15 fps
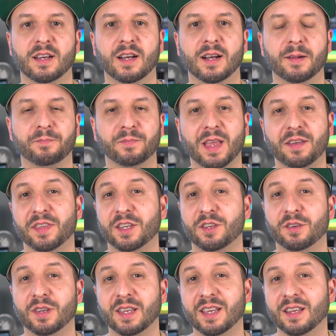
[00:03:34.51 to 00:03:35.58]
I think
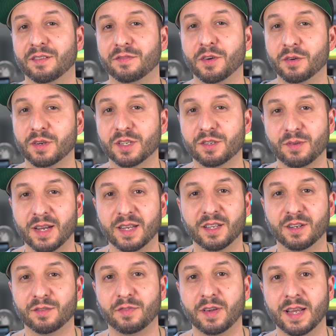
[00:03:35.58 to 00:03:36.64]
you can get a Focusrite
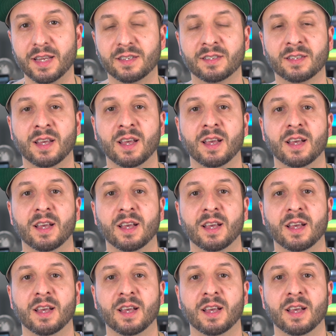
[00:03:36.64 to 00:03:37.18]
interface,